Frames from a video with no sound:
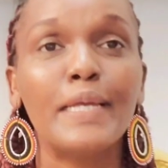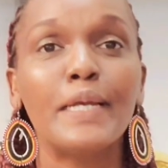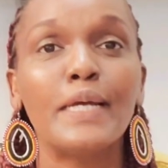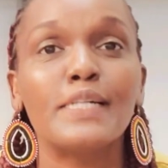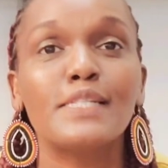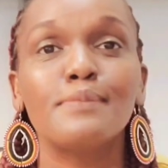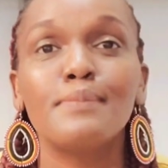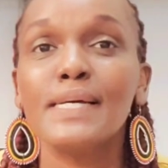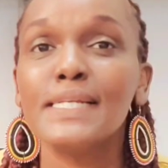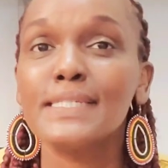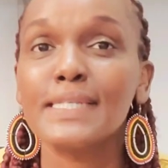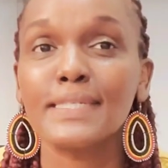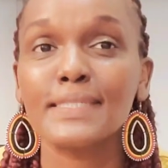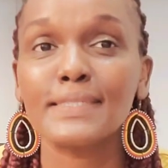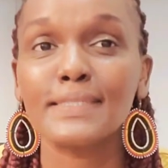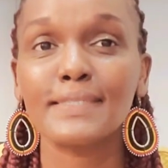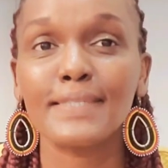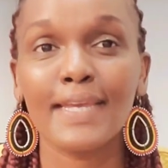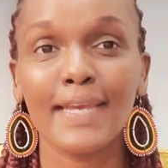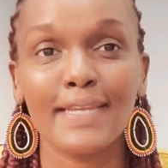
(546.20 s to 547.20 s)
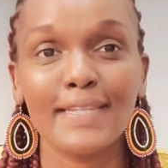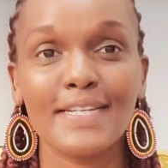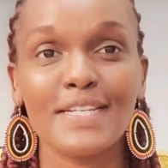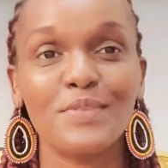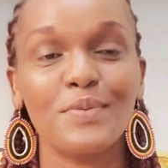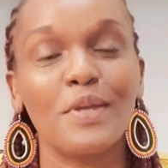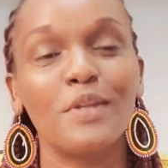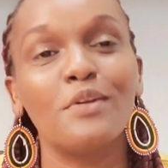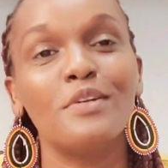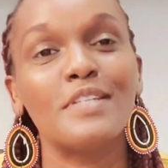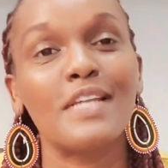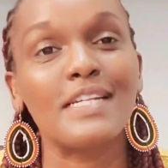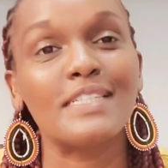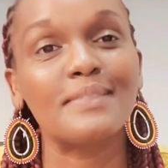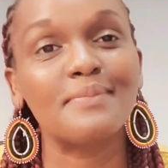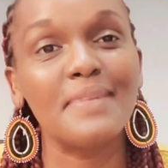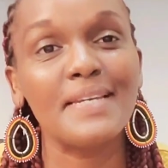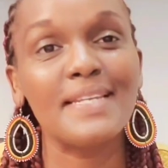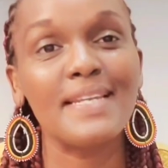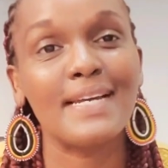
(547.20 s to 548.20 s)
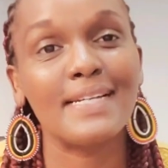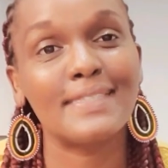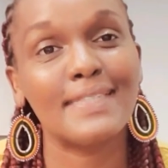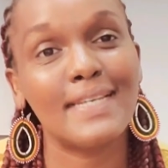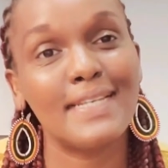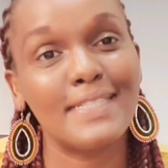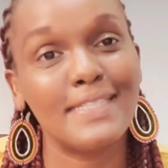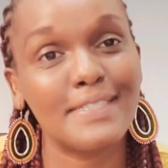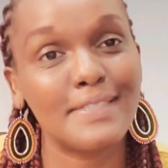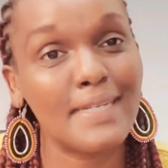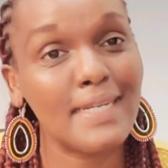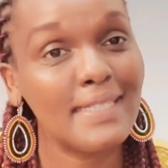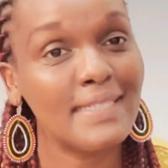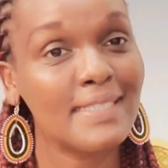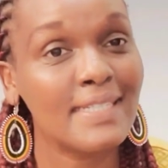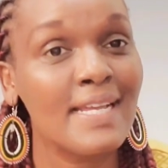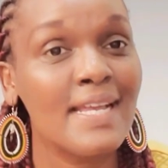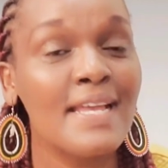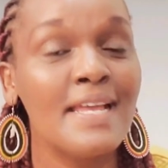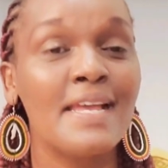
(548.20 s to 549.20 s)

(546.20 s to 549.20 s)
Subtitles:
as much as Kenyans, we are not as many as Nigerians,